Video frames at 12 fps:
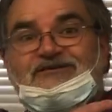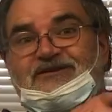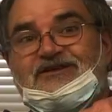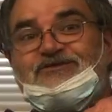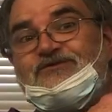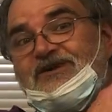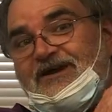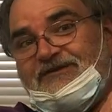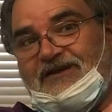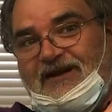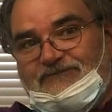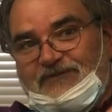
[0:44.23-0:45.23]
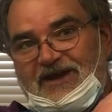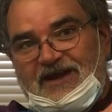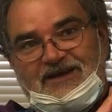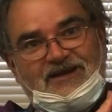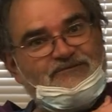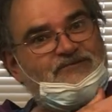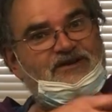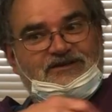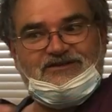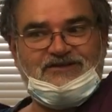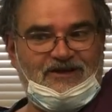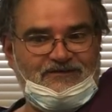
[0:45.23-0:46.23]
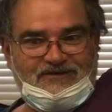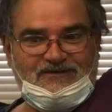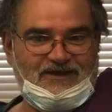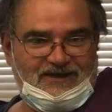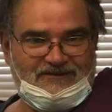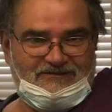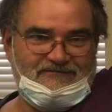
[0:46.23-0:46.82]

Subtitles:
This one I have pain in, but it's nothing like